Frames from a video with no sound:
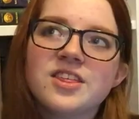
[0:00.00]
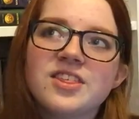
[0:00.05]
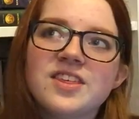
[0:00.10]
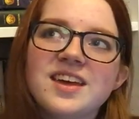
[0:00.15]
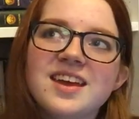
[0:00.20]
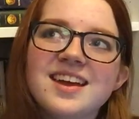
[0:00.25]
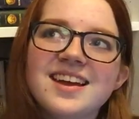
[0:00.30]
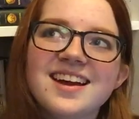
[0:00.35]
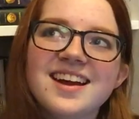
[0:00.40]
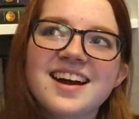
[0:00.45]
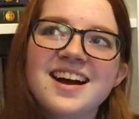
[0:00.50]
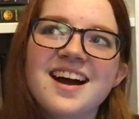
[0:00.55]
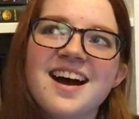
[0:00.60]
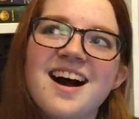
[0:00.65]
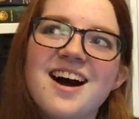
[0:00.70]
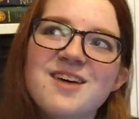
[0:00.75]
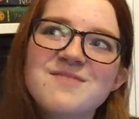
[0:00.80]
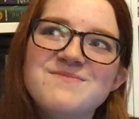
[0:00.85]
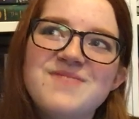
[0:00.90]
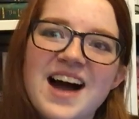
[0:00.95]
thing
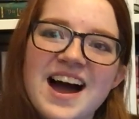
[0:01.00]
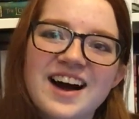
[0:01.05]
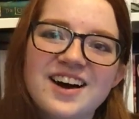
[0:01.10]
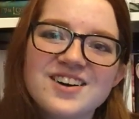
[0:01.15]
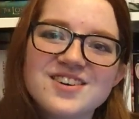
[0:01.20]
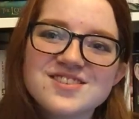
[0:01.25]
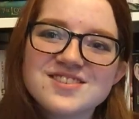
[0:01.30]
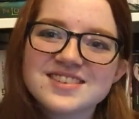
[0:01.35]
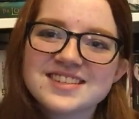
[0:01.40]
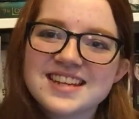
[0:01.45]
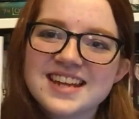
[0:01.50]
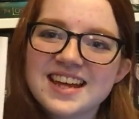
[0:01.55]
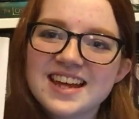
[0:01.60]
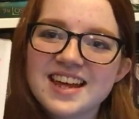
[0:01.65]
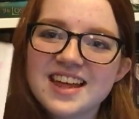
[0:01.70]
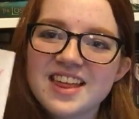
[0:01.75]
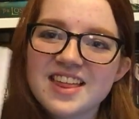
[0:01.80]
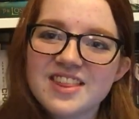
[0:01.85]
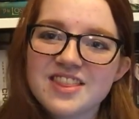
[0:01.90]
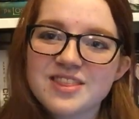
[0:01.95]
about
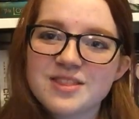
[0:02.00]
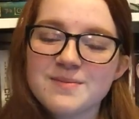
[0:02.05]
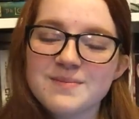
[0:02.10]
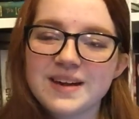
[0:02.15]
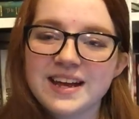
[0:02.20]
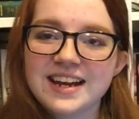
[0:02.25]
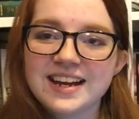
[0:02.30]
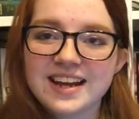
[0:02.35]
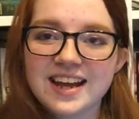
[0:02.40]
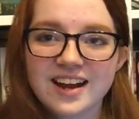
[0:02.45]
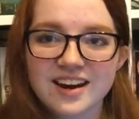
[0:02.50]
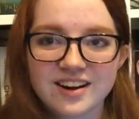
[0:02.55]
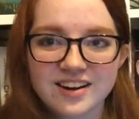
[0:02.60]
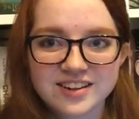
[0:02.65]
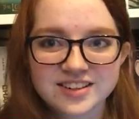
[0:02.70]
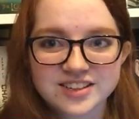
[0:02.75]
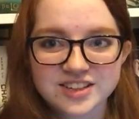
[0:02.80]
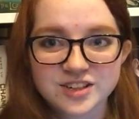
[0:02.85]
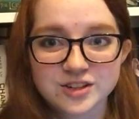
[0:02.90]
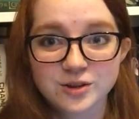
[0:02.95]
the main
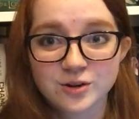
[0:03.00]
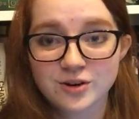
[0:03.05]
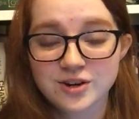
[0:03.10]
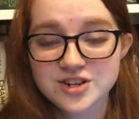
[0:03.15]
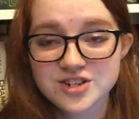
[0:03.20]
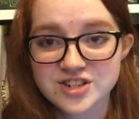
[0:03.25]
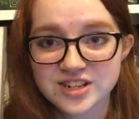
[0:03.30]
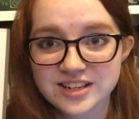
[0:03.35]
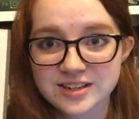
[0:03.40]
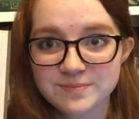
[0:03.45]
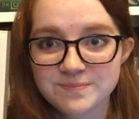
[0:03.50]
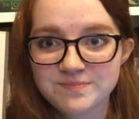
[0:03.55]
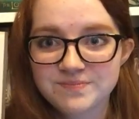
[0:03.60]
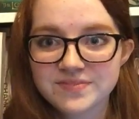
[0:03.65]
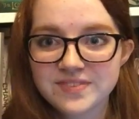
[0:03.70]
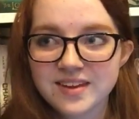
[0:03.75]
character, Laura Jean,